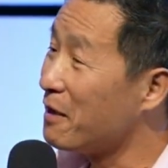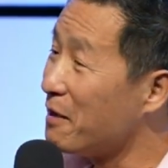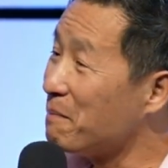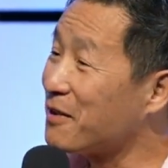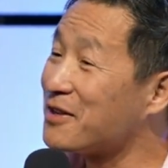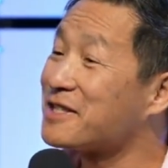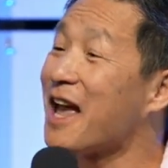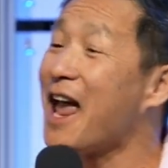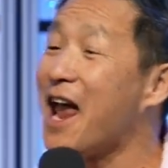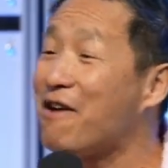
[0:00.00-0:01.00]
because
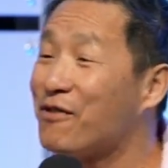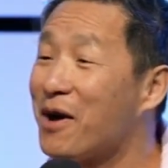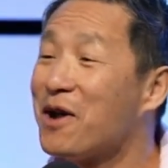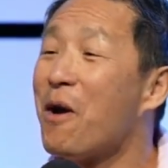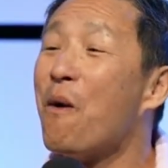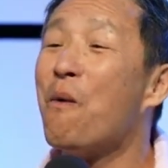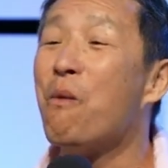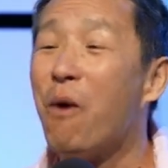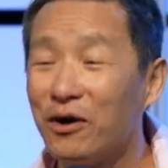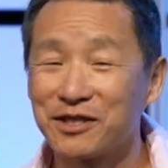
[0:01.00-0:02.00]
everyone
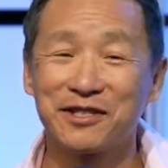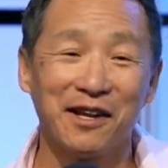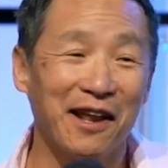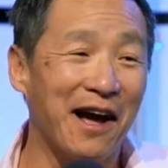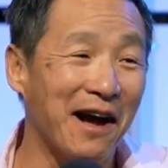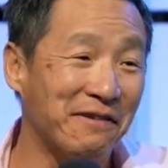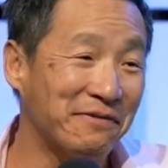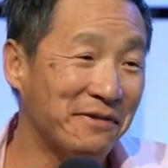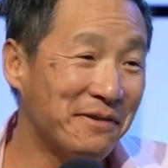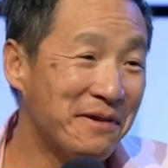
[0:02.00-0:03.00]
wants to
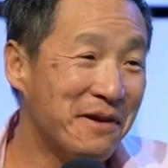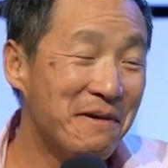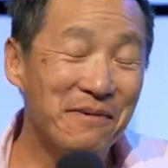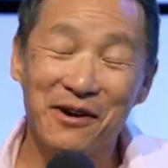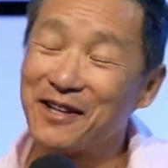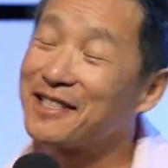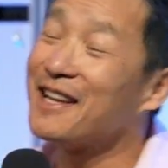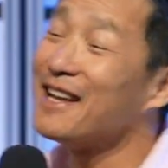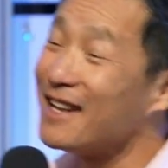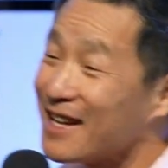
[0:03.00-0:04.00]
laugh because
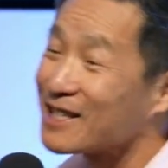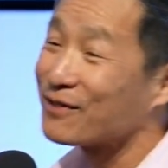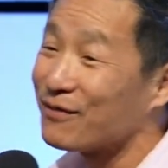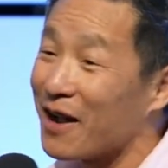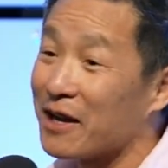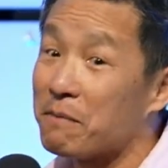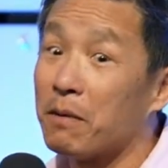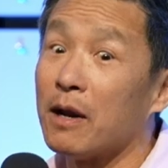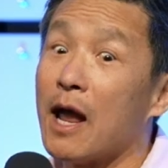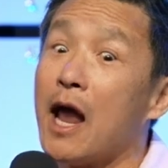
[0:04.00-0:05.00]
it is funny,
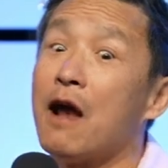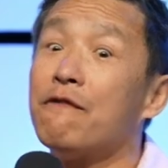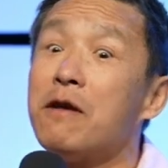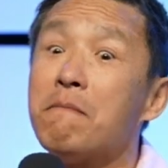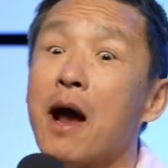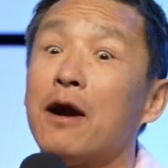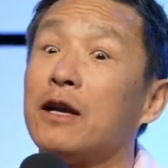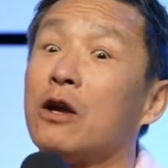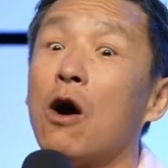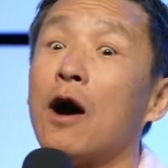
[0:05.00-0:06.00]
but every
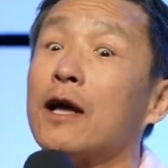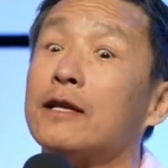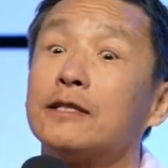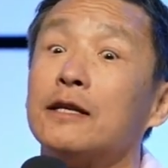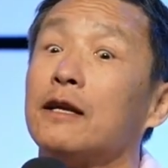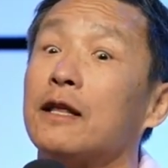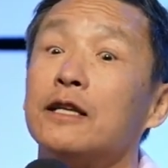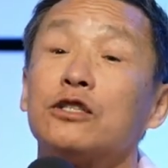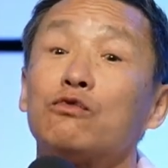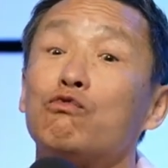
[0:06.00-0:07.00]
married guy is sitting there
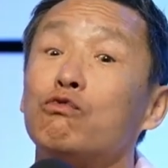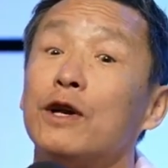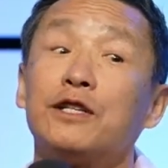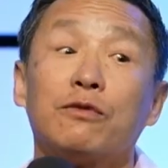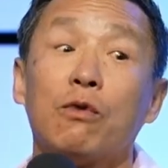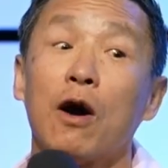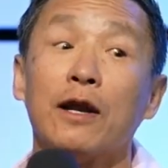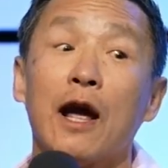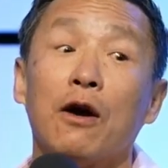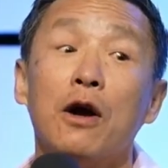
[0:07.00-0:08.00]
just rigid right
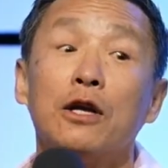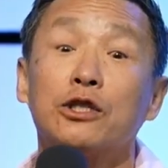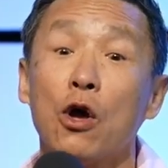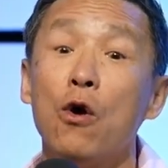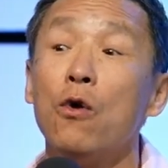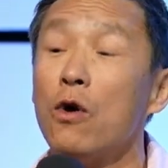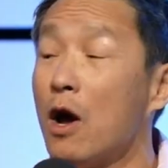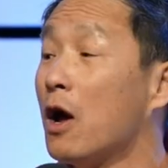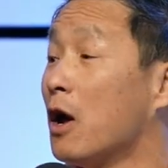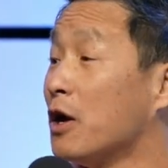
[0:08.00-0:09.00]
now, too
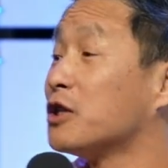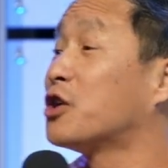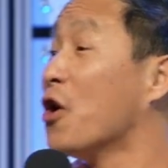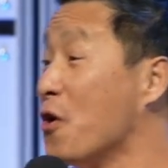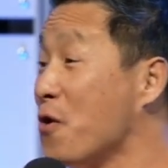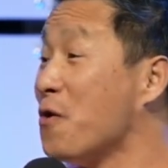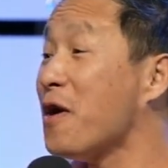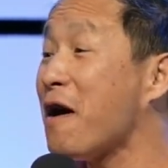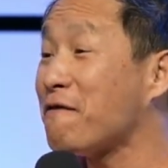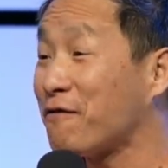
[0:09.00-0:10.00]

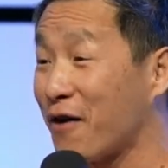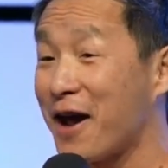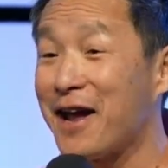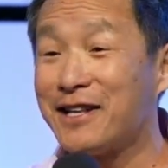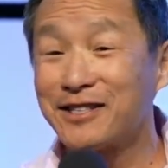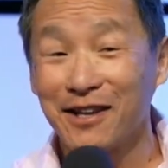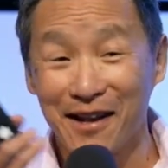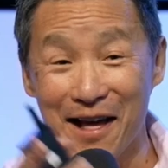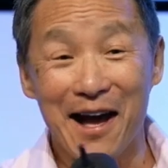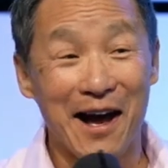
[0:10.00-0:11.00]
afraid to
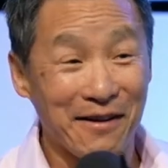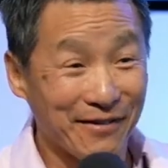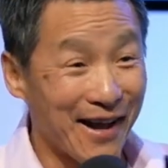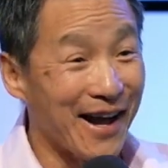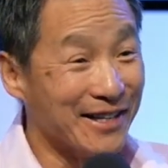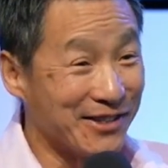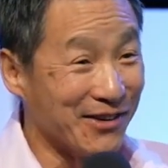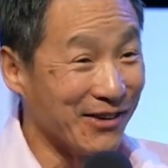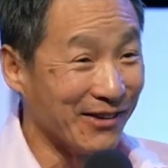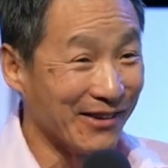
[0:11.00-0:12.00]
laugh, aren't you?